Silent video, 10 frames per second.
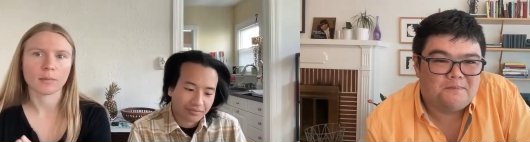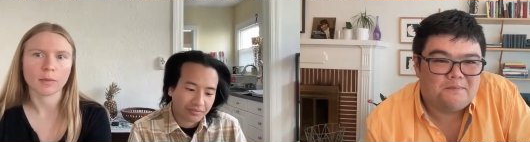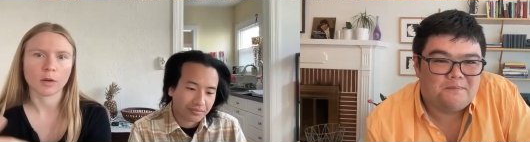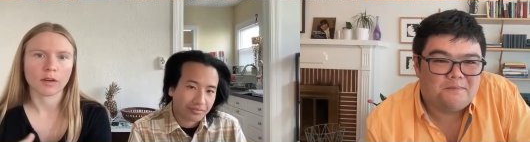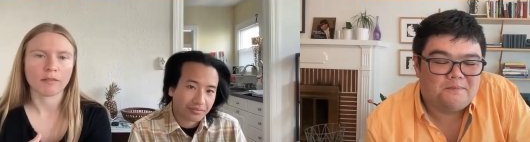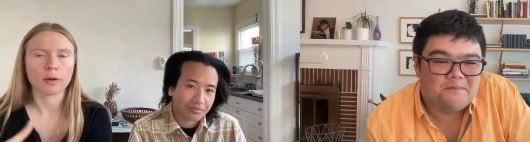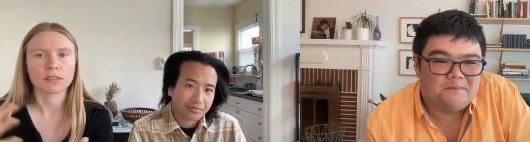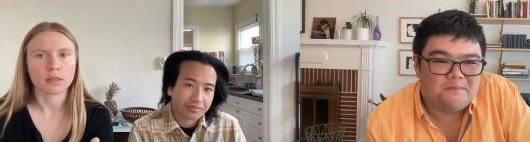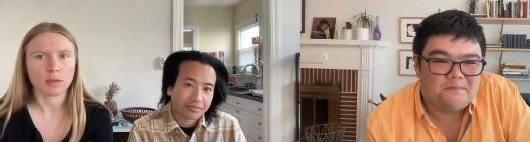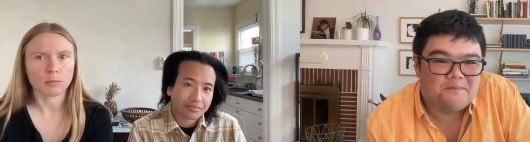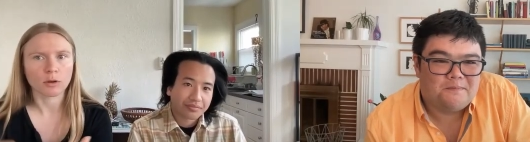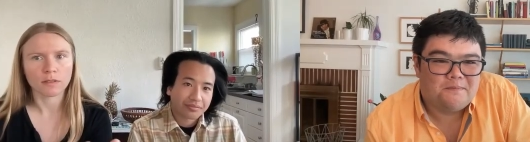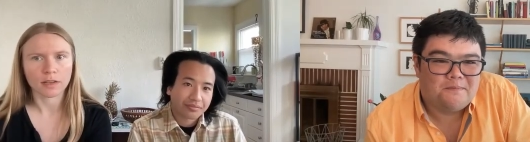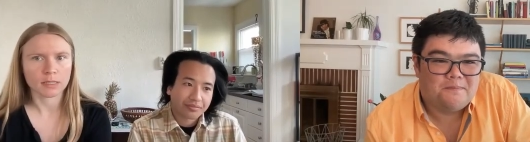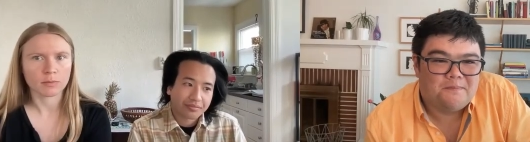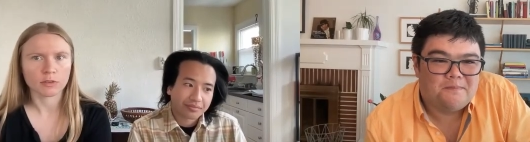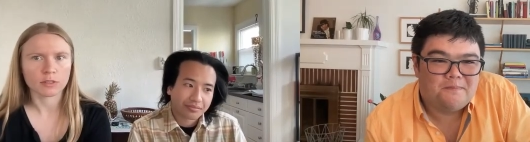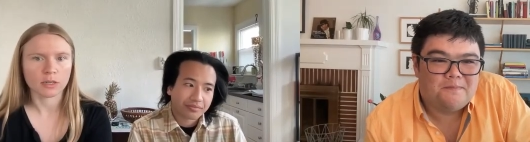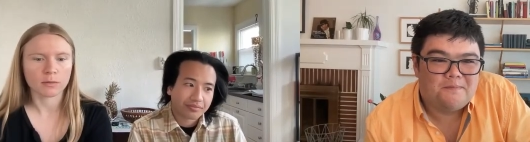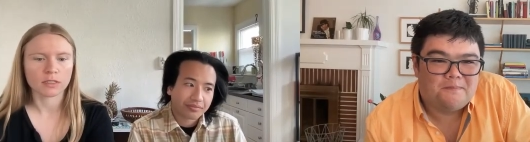Speaker 1: you know, everyone's a little bit more flexible in
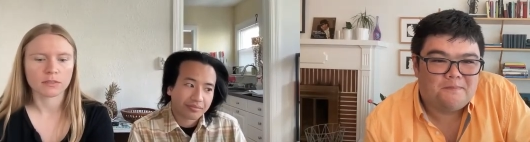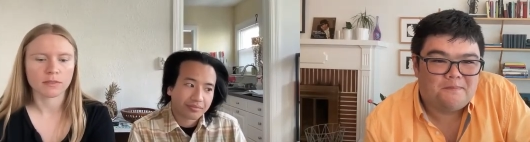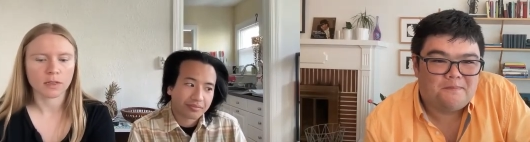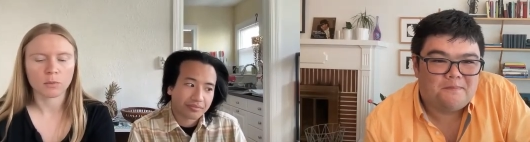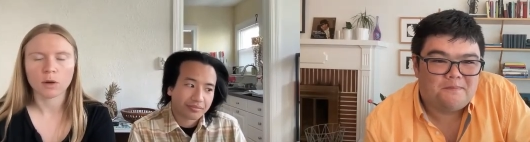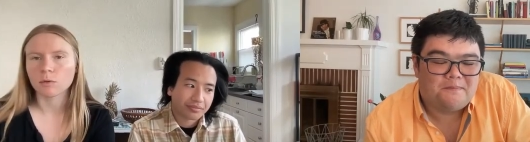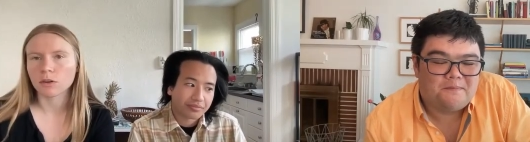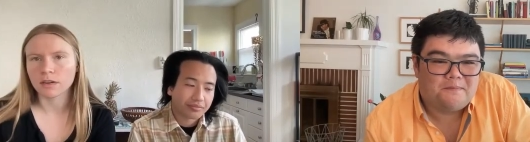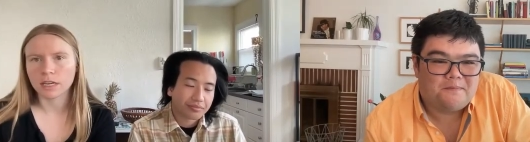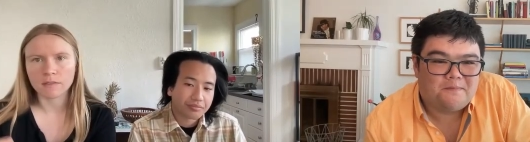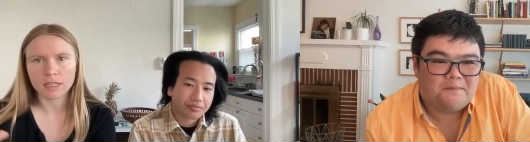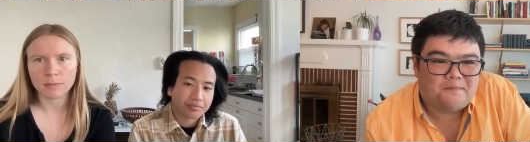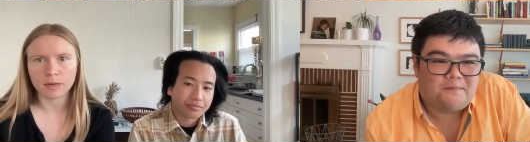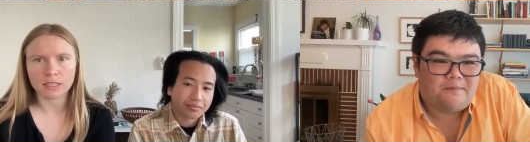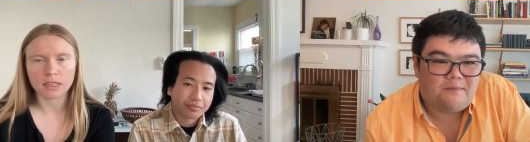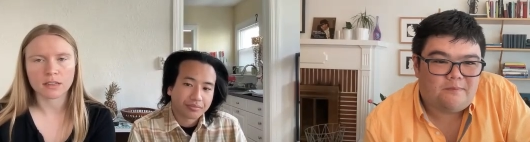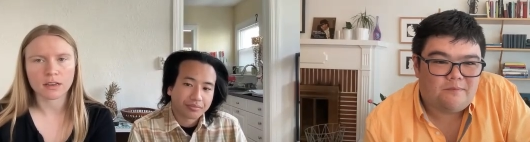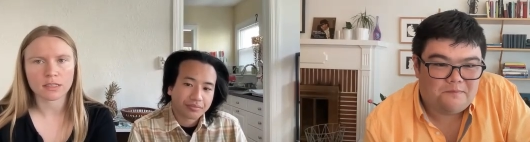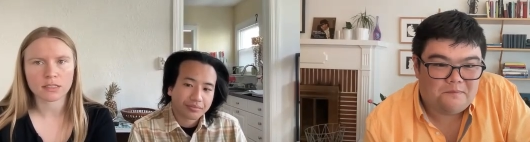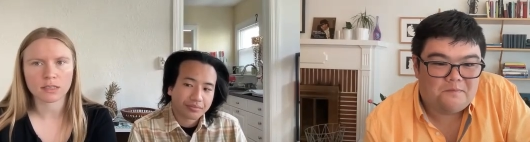terms of like what we're kind of expecting in the
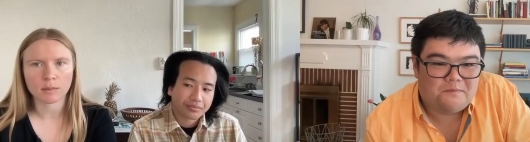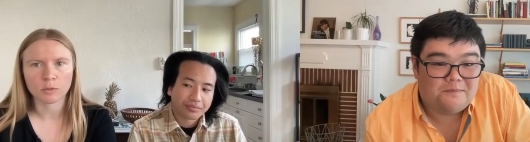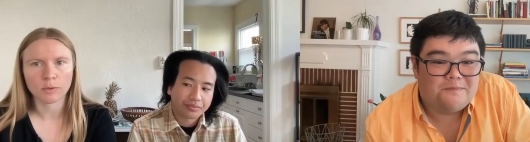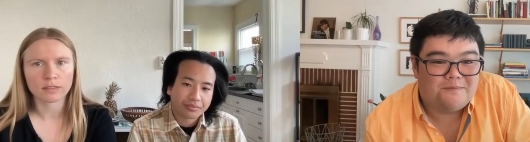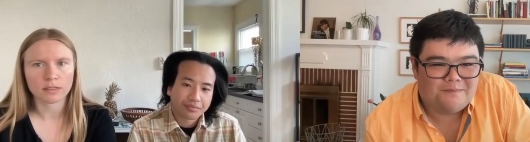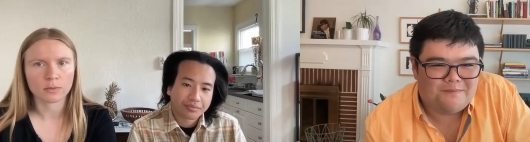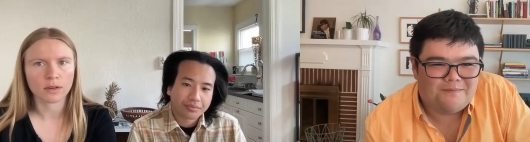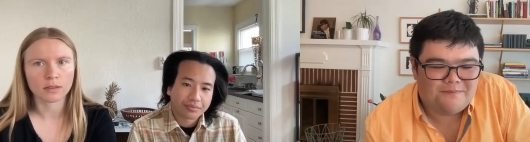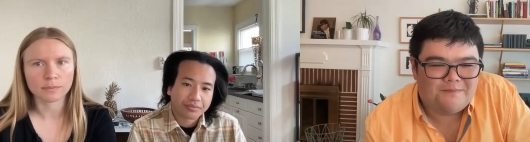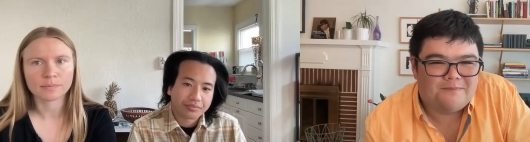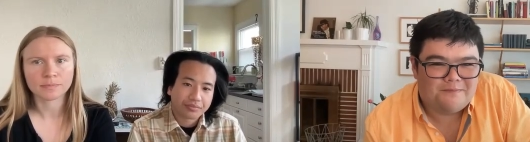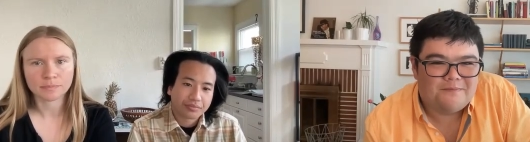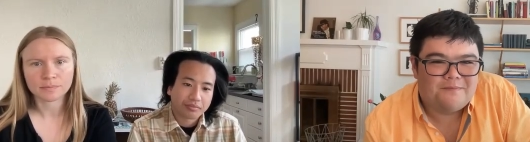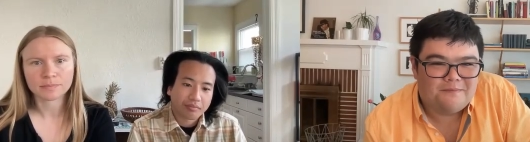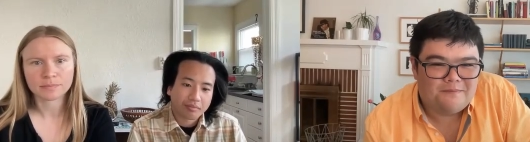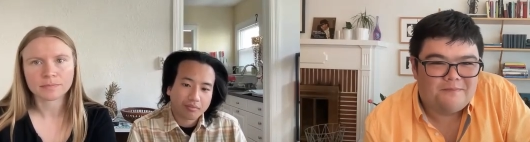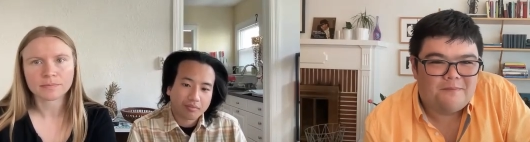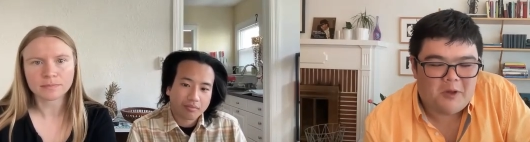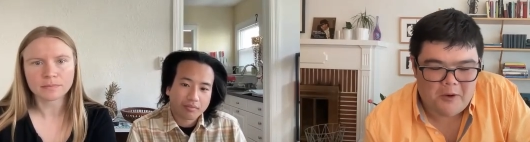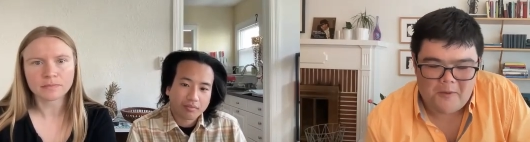next couple of weeks as well.
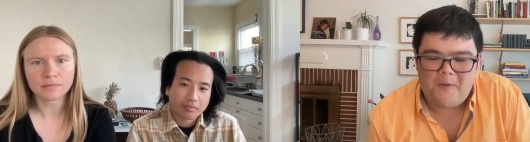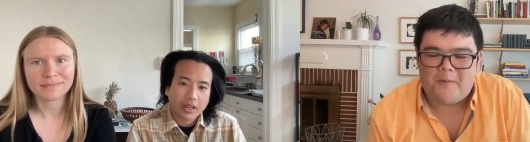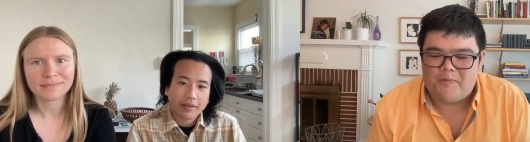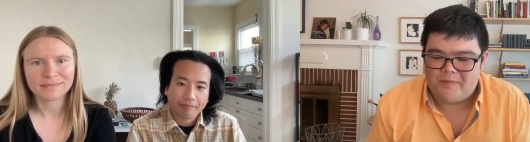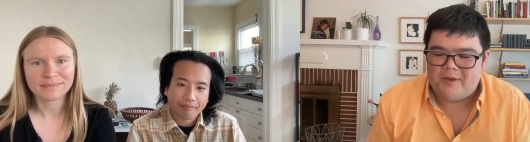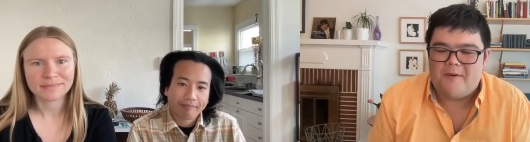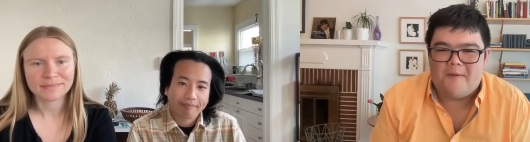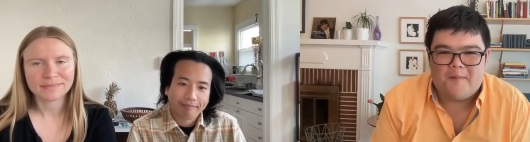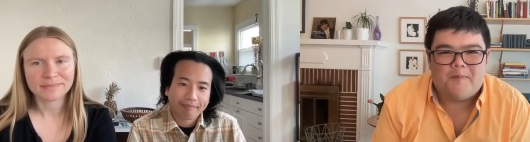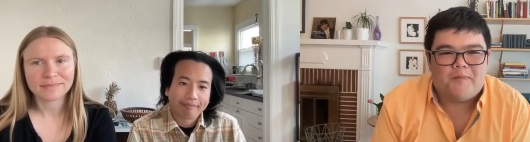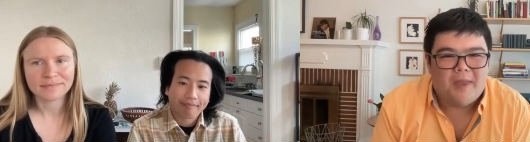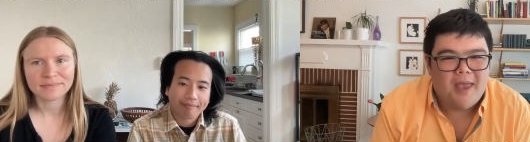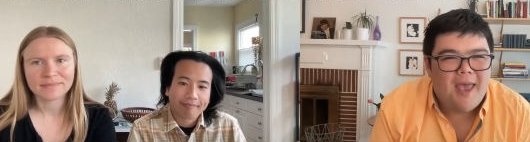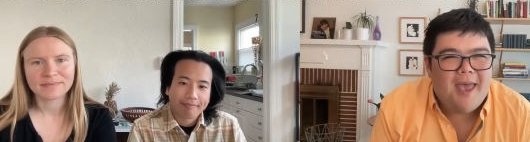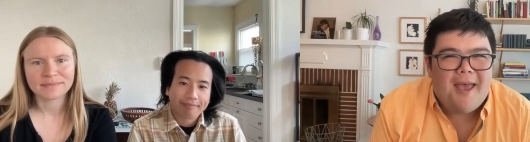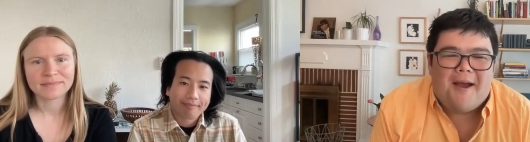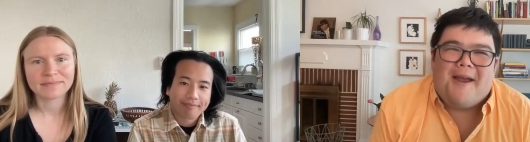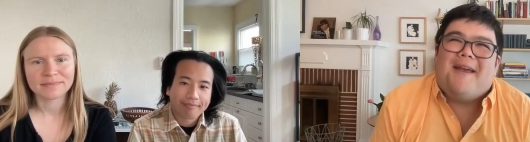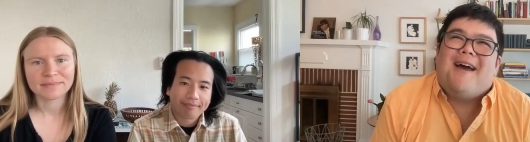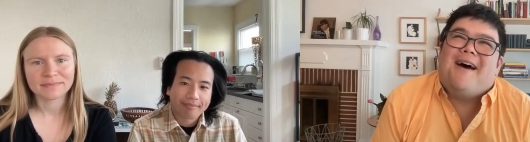
Speaker 2: Cool. Yeah. All
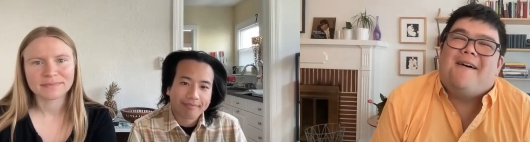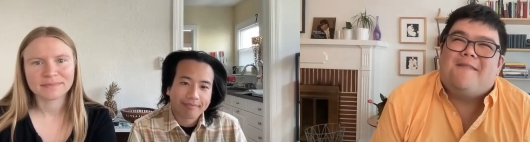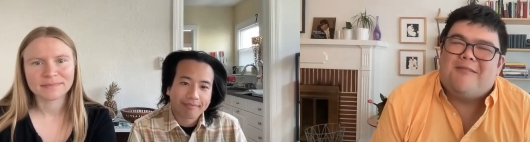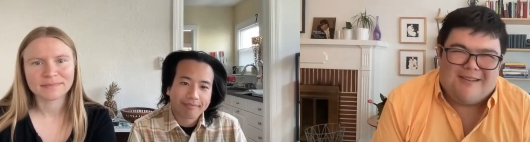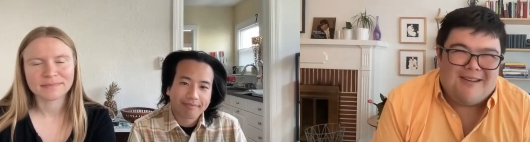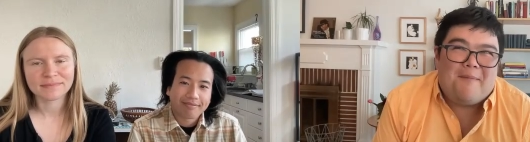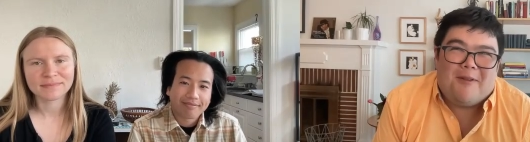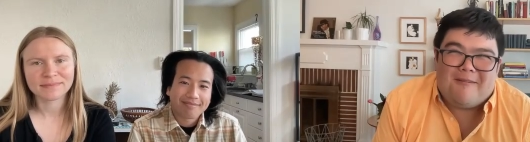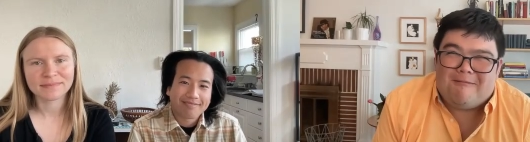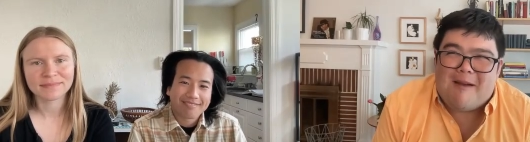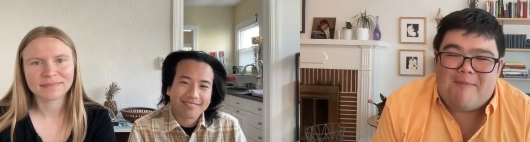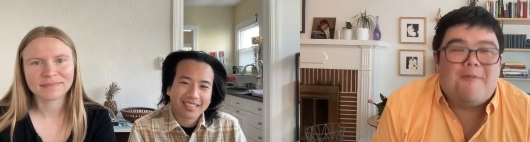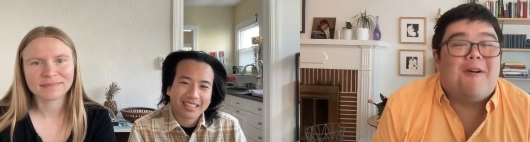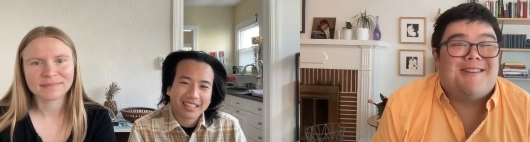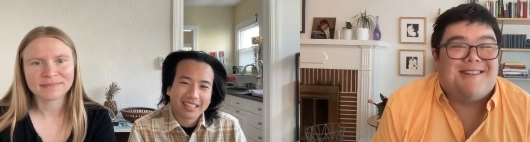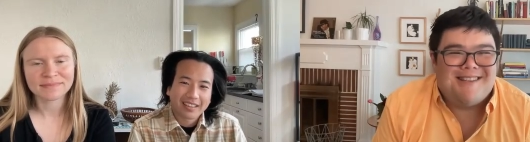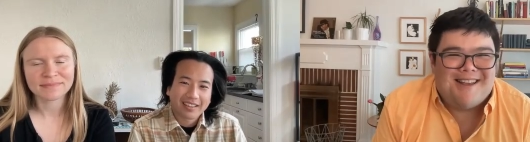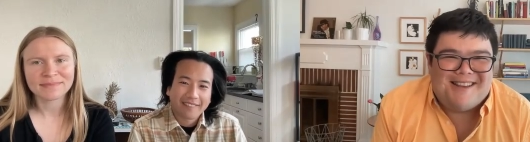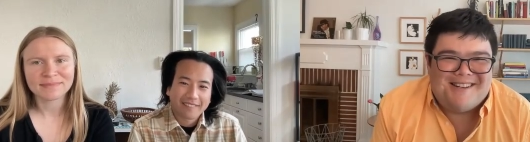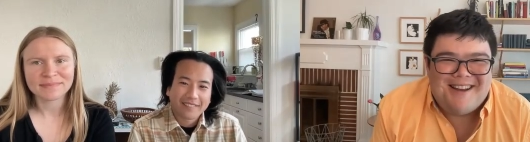right. Couple of wrap up questions, and
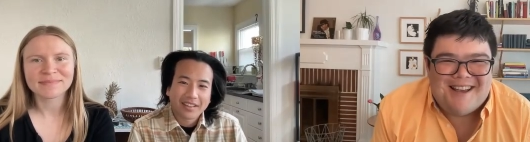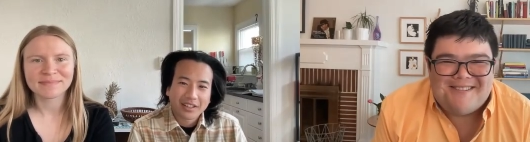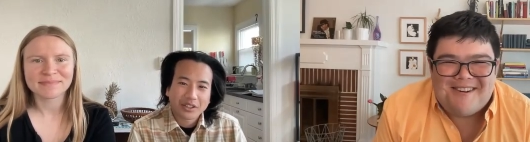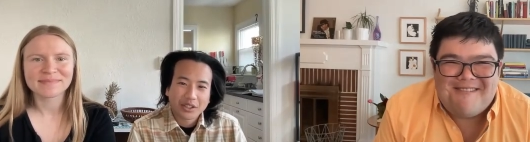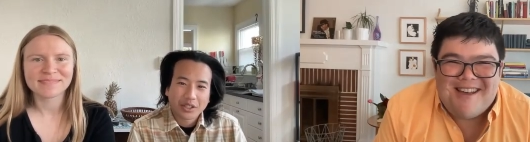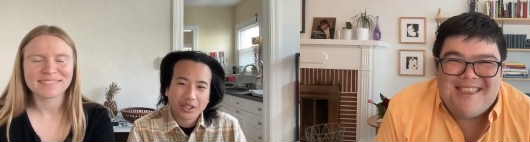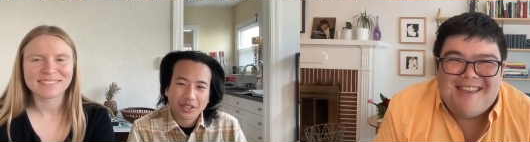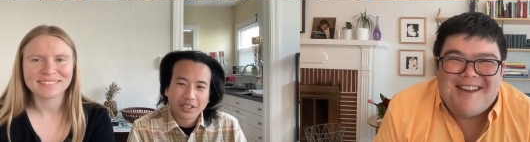I'll let you guys run away.